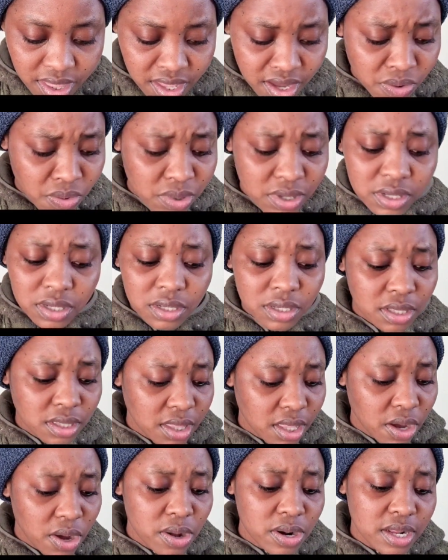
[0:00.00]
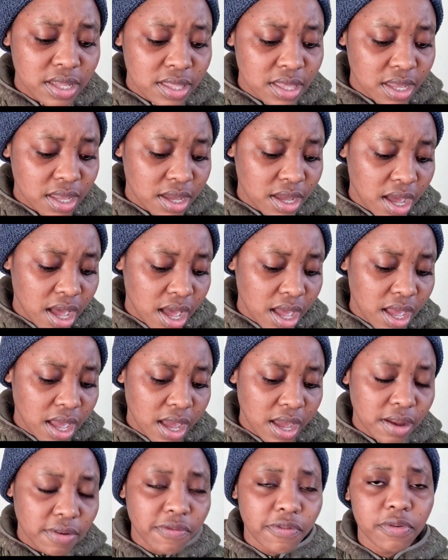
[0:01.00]
that was the only thing I
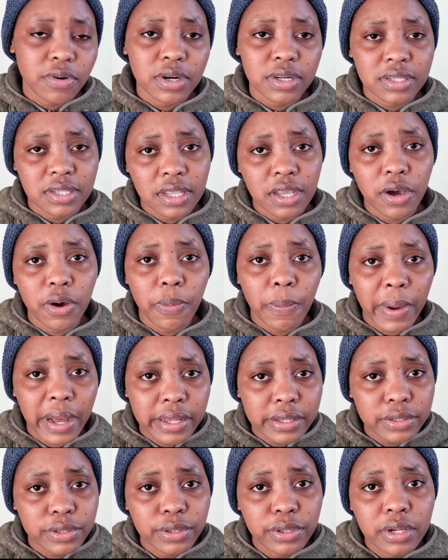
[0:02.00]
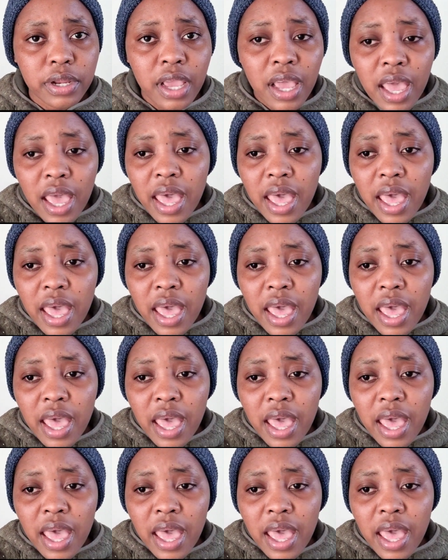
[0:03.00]
had for a single person.